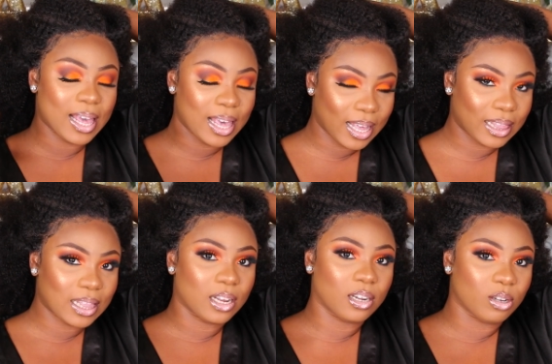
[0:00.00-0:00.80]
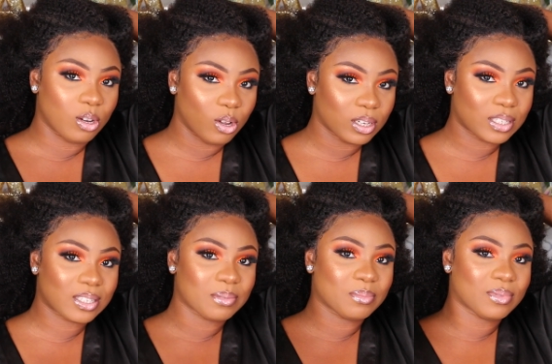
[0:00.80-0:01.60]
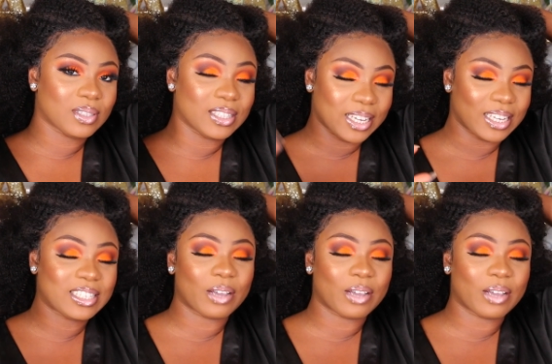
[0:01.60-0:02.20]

it looks, this